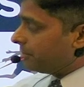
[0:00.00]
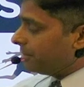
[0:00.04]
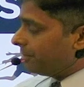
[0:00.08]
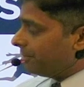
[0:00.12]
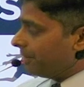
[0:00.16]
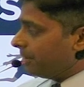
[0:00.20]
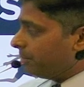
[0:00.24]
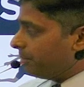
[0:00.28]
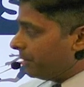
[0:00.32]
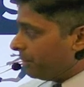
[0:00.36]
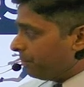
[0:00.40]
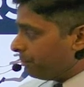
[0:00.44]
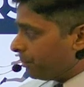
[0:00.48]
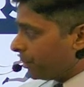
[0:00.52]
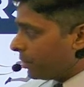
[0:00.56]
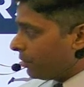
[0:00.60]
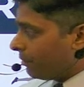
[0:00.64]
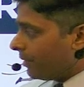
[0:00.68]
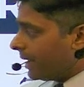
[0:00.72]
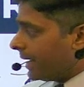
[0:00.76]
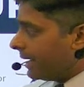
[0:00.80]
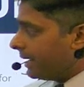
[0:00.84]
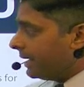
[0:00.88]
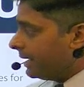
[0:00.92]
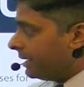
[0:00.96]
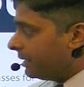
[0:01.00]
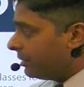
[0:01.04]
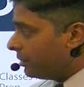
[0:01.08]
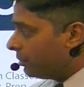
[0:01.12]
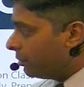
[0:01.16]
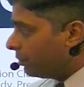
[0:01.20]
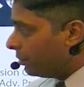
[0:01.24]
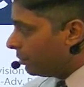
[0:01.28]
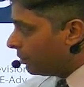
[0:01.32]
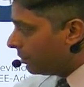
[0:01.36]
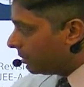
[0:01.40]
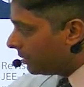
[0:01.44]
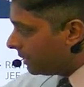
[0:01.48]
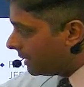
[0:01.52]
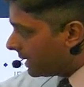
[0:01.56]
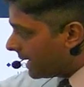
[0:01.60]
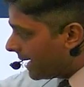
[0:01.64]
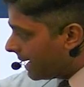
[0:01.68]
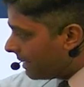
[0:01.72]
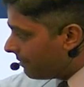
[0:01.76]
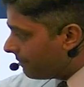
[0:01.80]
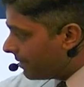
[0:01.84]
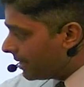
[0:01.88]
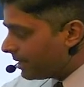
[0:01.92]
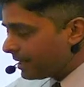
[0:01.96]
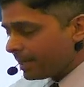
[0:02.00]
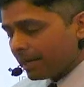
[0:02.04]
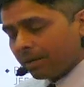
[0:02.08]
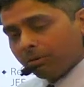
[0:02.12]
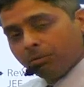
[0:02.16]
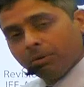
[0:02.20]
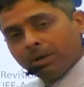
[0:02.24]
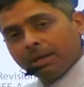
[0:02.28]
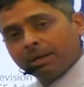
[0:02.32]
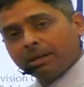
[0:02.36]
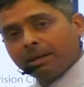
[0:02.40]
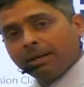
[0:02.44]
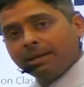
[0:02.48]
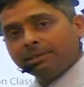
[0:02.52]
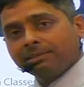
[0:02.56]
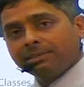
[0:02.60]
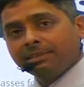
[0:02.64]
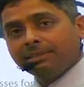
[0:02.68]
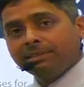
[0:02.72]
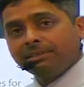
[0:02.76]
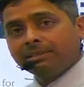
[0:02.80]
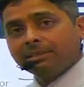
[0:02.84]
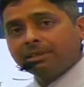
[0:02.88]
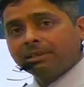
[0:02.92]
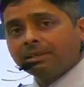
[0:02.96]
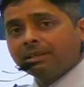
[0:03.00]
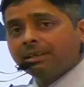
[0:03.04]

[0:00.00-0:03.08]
we will be providing you live and regular classes,